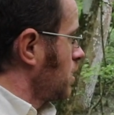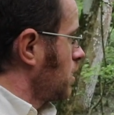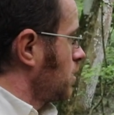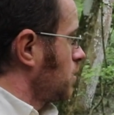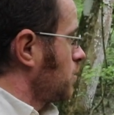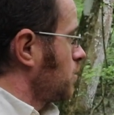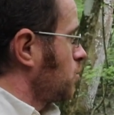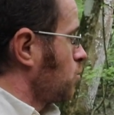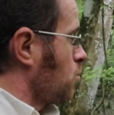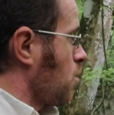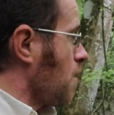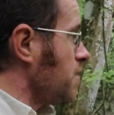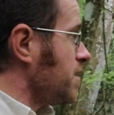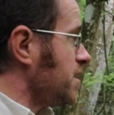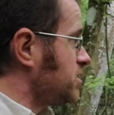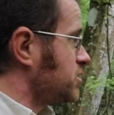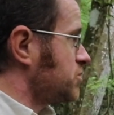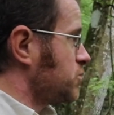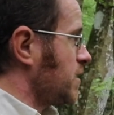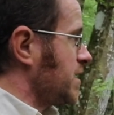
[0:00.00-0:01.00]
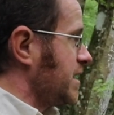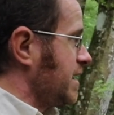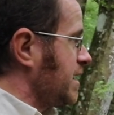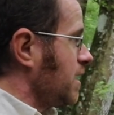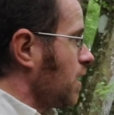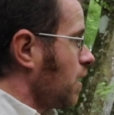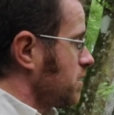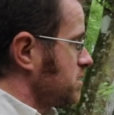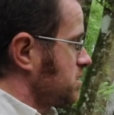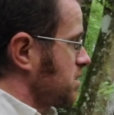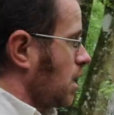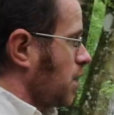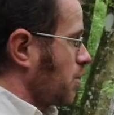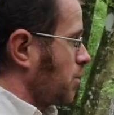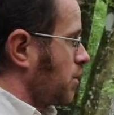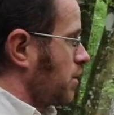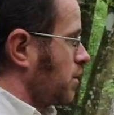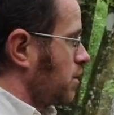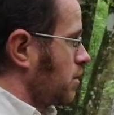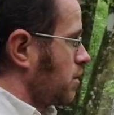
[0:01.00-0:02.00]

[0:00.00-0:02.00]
Yeah. We're only 20 yards up